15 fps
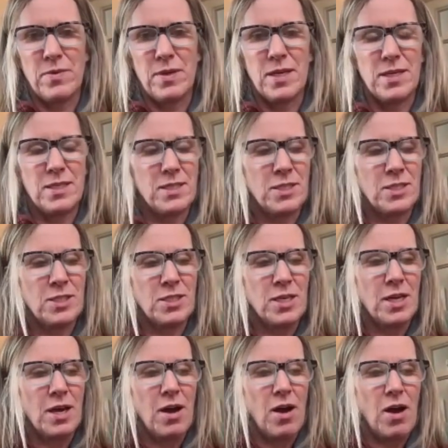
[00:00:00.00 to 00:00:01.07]
He didn't,
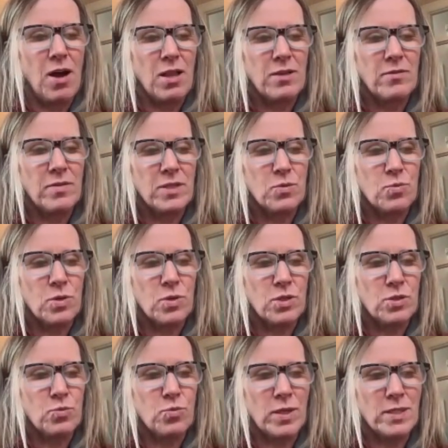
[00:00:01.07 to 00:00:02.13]
all of this
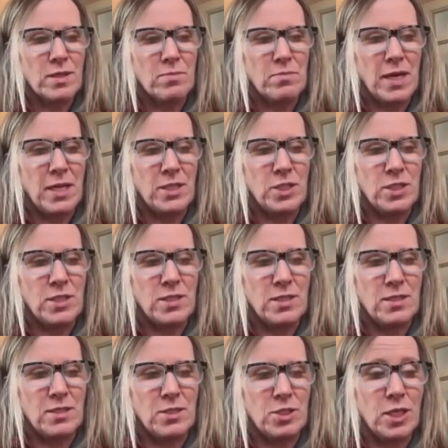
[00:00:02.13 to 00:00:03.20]
world wasn't made
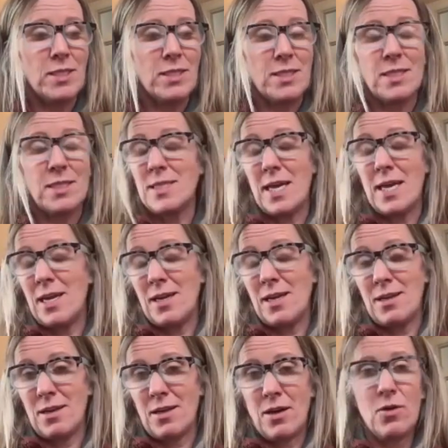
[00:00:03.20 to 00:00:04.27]
just to
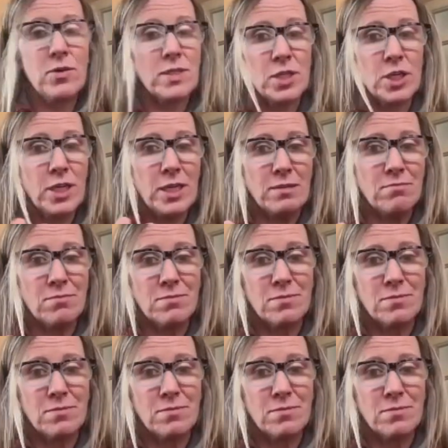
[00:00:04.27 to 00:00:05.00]
say, oh, it's good,